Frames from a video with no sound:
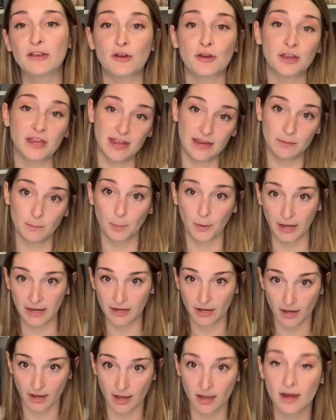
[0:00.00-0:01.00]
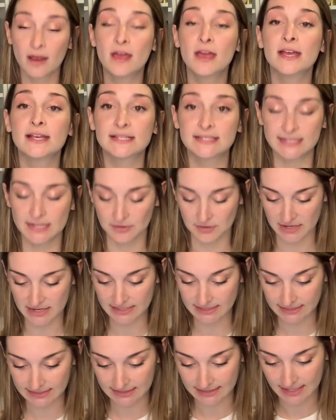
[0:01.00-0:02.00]
Kingbreaker
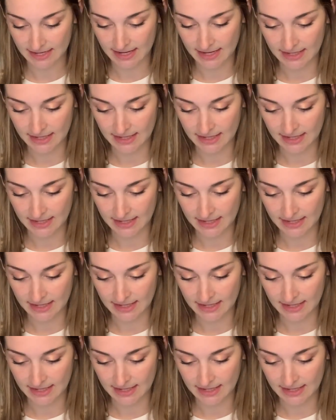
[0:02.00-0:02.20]
series.